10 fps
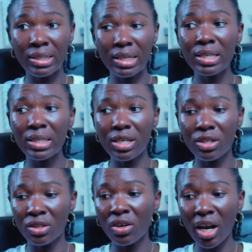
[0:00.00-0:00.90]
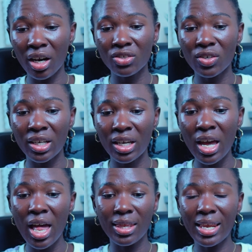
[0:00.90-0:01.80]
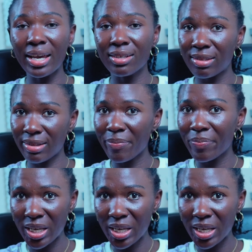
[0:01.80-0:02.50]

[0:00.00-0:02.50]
This is not actually like step